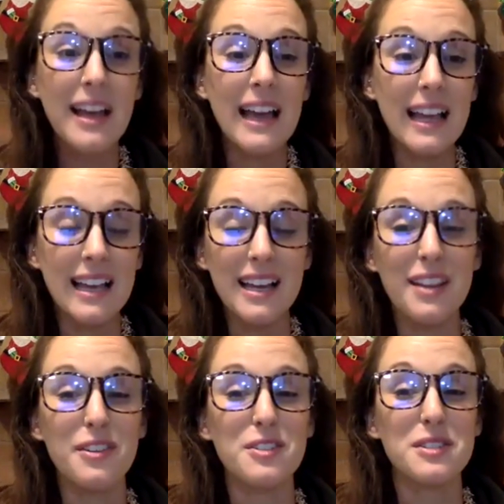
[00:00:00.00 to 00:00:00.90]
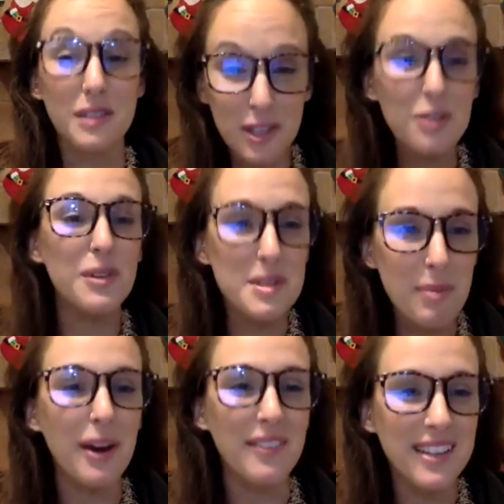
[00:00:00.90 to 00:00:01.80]
And there's literally
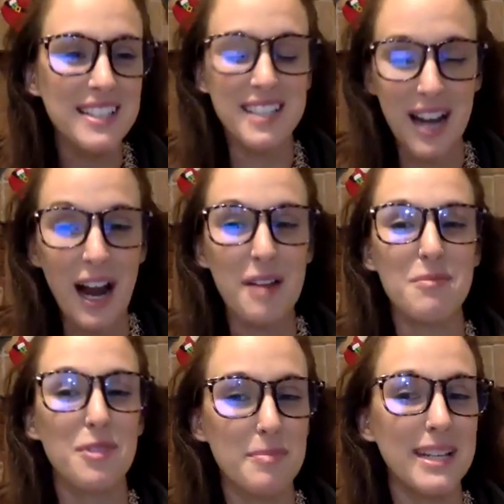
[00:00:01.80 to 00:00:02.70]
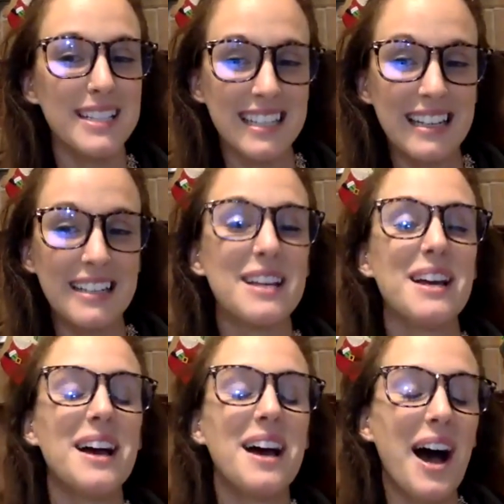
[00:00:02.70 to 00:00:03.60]
barely time for me to eat.
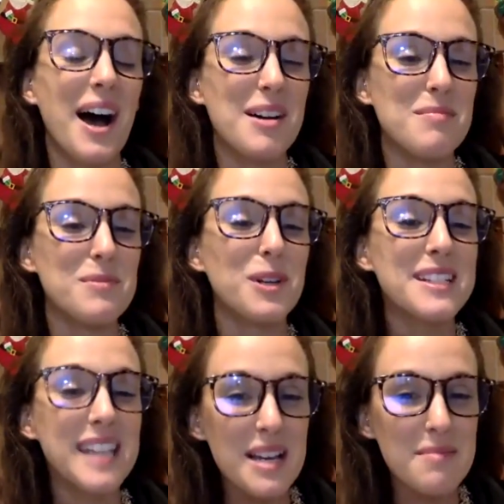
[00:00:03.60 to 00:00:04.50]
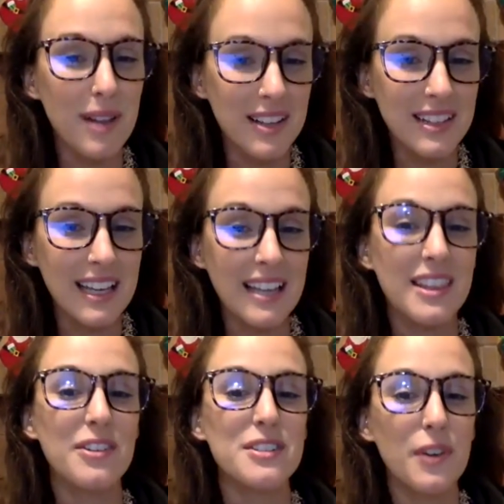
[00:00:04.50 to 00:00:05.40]
So to say it bluntly,
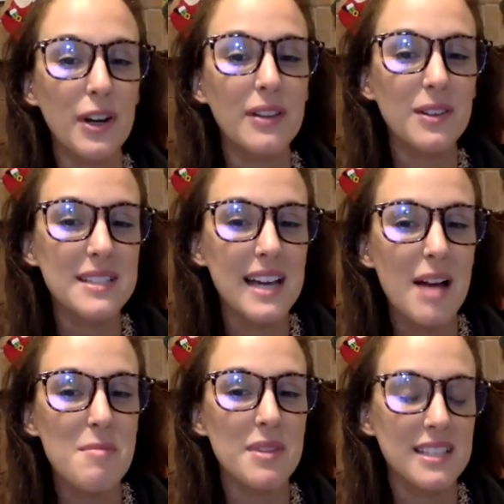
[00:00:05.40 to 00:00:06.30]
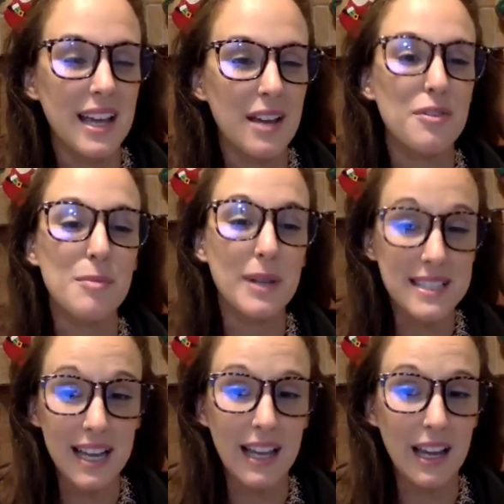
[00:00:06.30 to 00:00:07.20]
there is very little time in the day for me to
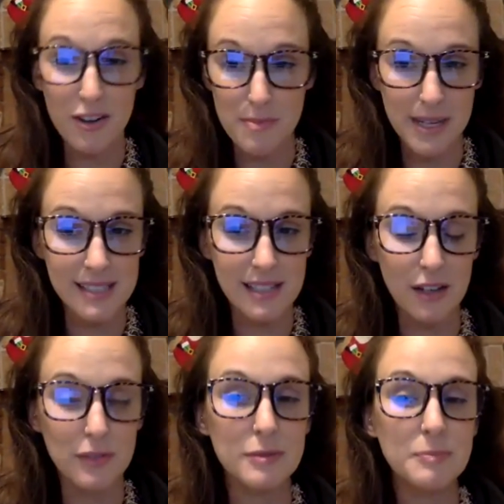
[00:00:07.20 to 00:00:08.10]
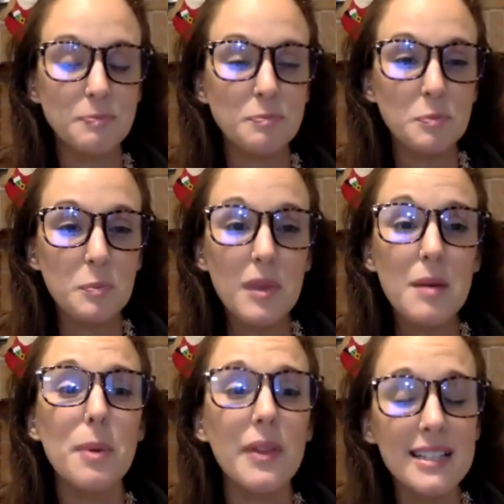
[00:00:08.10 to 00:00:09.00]
take care of myself.
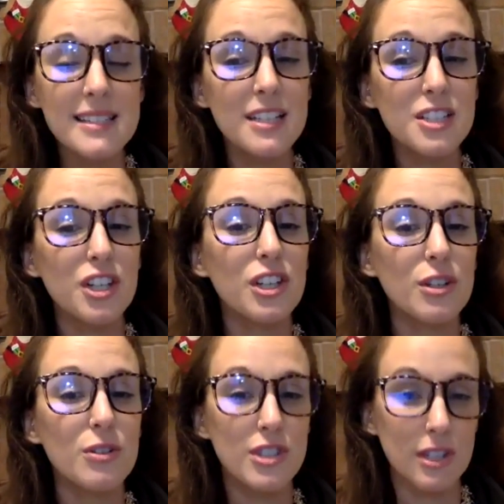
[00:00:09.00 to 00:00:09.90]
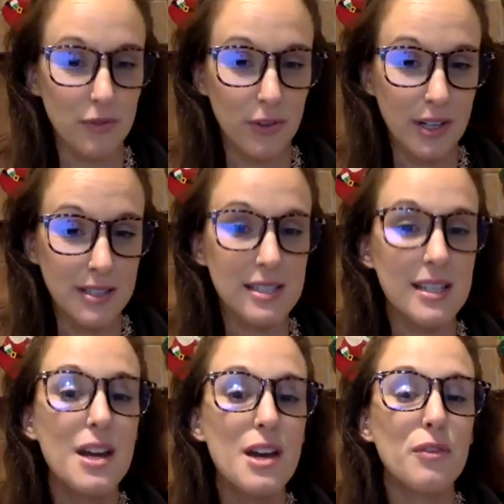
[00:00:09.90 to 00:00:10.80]
But that's such a huge difference
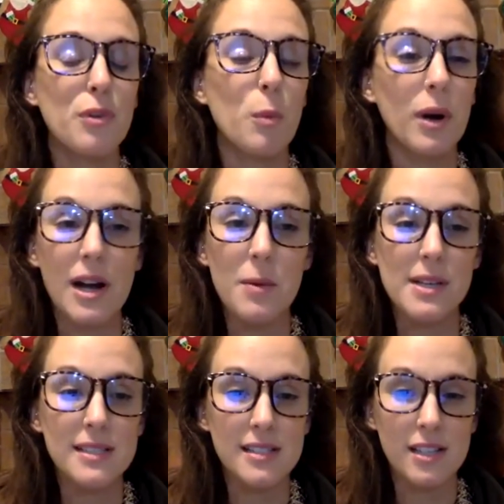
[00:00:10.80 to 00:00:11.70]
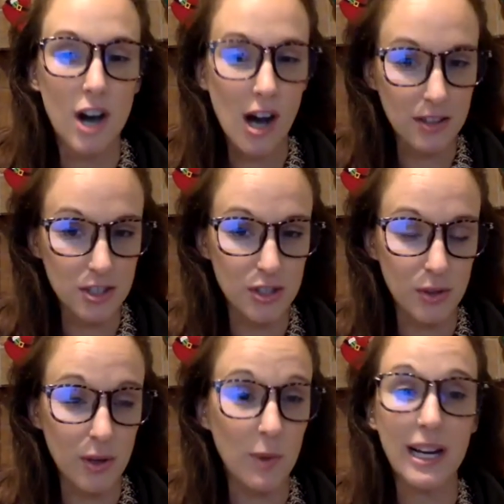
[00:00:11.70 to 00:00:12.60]
from where I was as a college
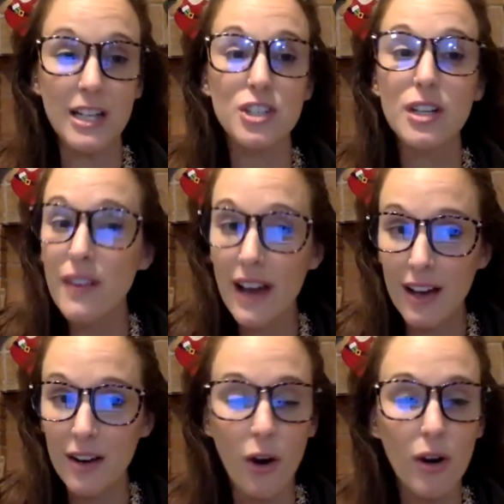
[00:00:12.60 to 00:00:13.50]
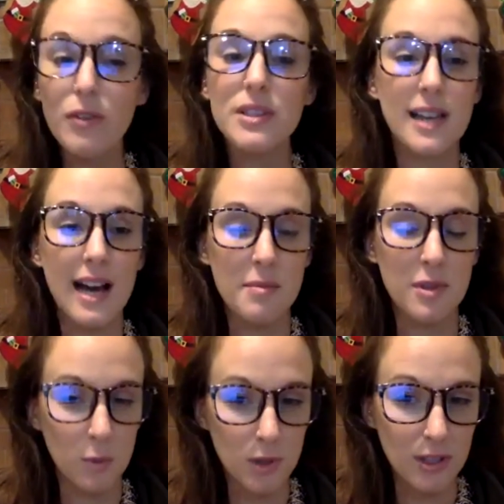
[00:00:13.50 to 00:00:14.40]
student, when I should have had all the time in
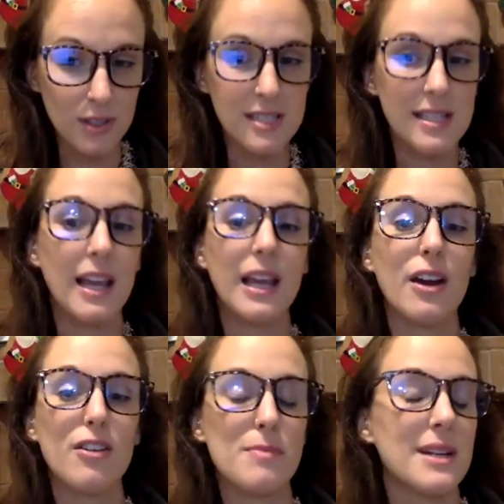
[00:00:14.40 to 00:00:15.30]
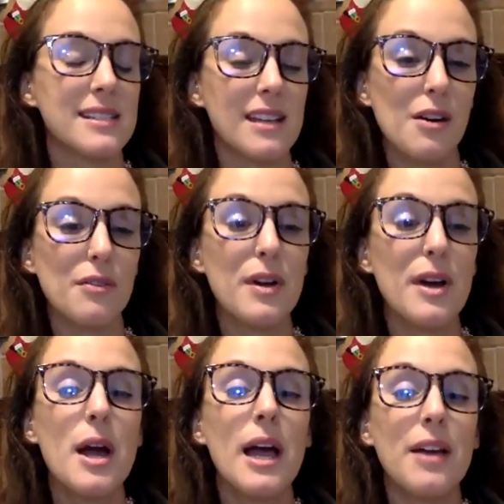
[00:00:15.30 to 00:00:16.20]
the world to take care of myself
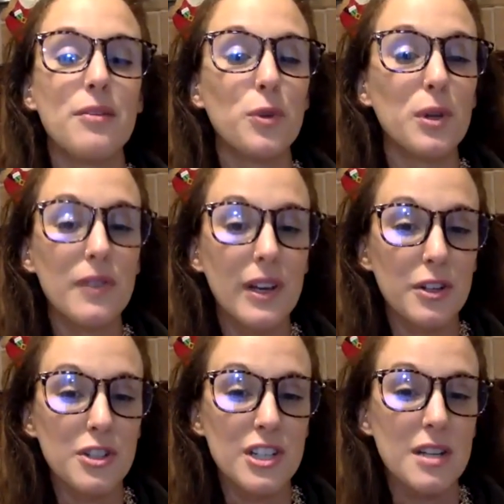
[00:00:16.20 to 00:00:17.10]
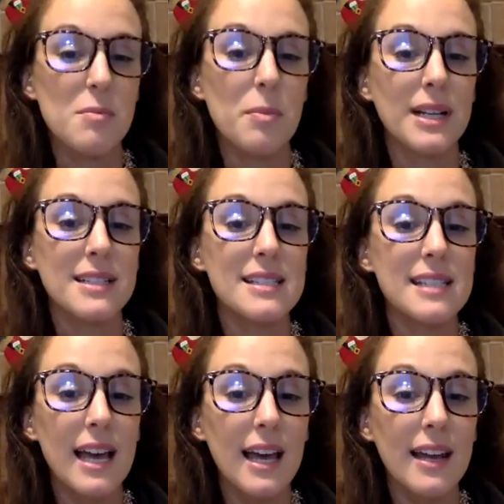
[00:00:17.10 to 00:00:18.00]
and full of energy. But
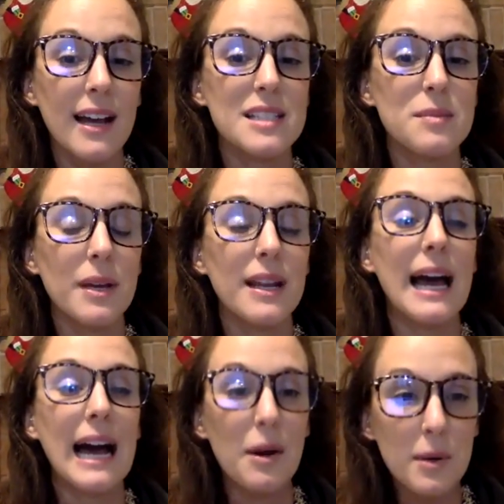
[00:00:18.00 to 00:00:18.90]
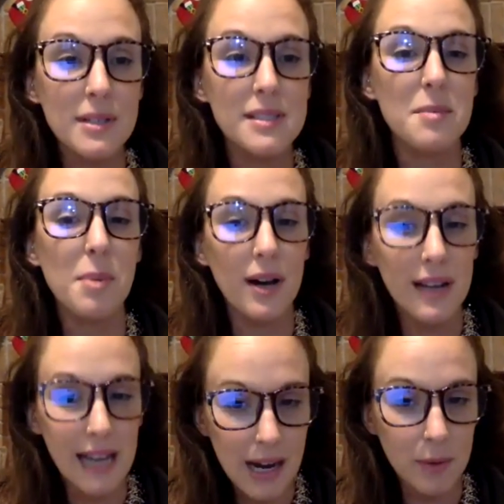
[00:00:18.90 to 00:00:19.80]
instead, I spent hours upon
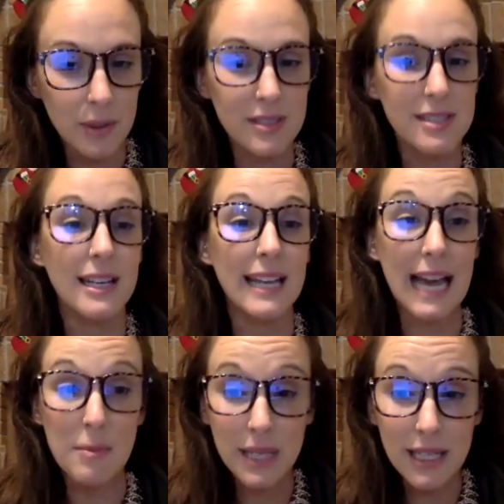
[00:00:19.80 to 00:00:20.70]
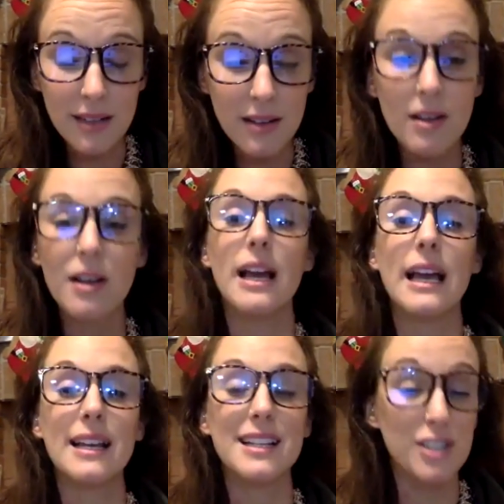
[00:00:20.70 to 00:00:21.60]
hours napping
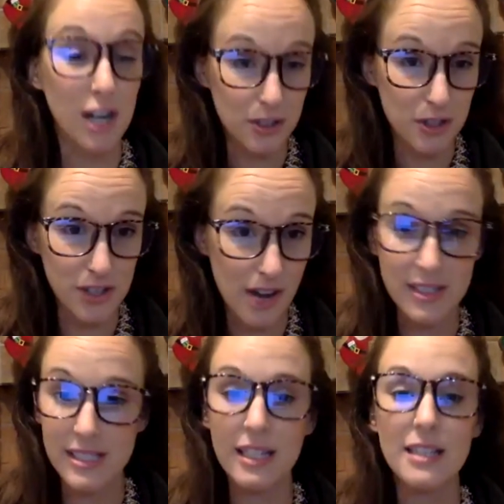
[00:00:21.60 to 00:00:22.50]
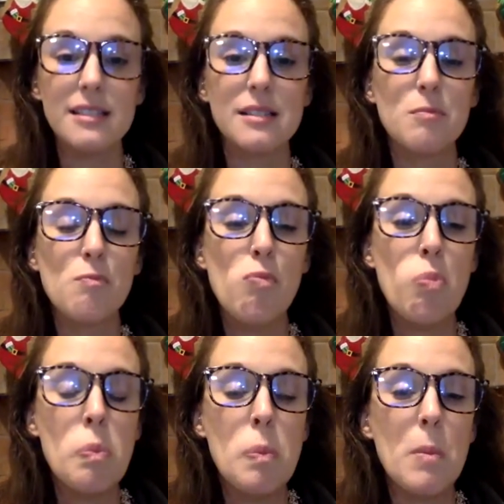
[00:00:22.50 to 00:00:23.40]
and in doctor's offices.
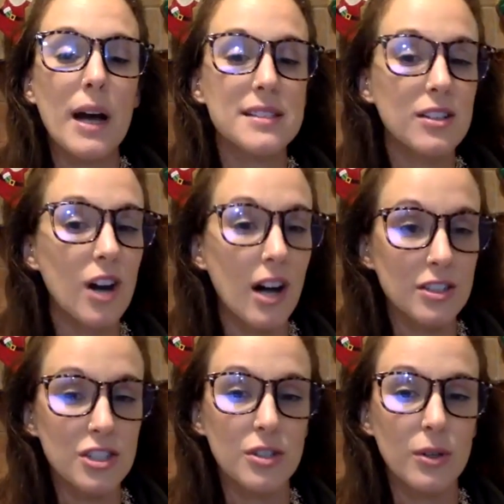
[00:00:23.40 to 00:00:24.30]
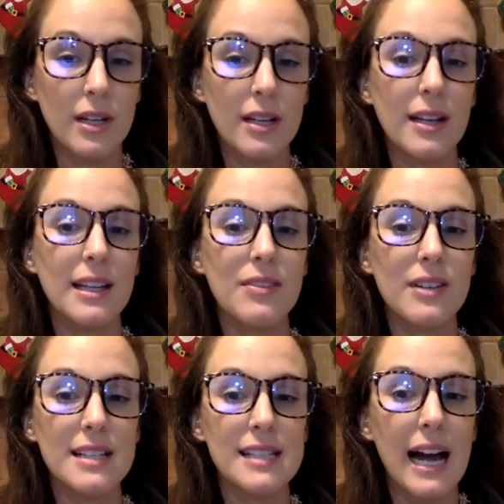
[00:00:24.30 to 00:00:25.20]
As a college student, and even
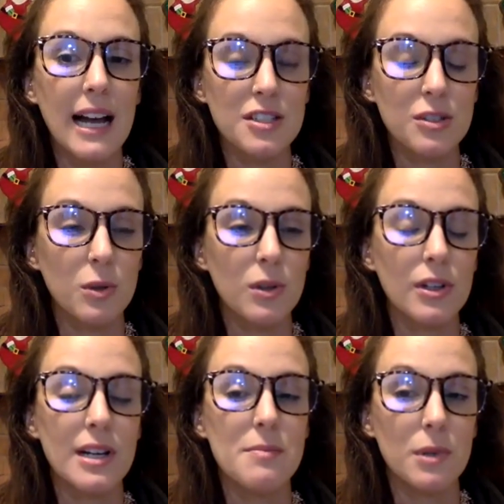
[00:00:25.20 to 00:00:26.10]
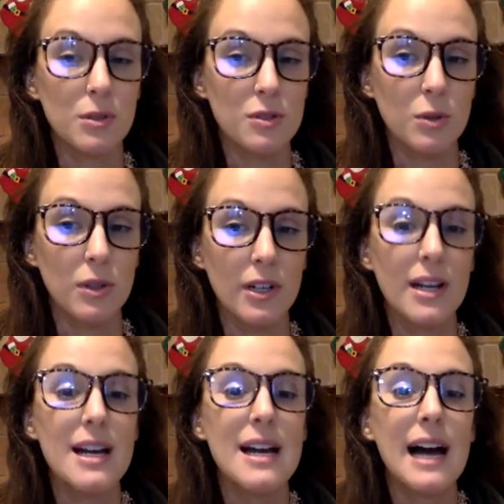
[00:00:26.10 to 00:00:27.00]
as a high schooler and middle schooler,
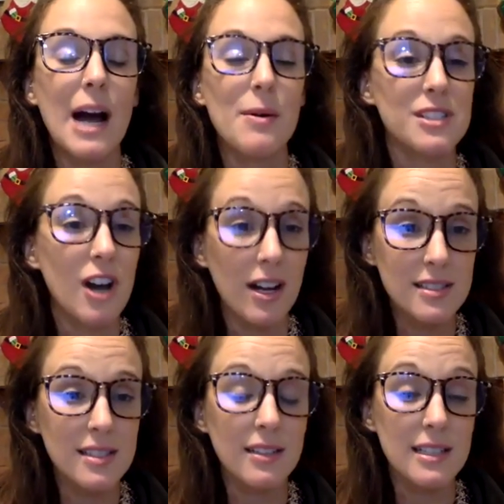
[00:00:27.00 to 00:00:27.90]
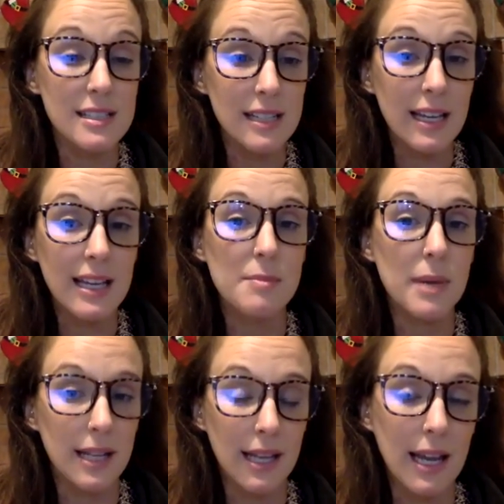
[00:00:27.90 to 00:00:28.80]
I was constantly sick and
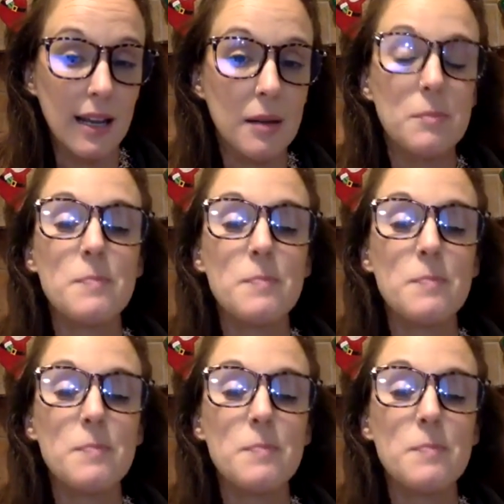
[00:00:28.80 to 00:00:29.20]
medicated.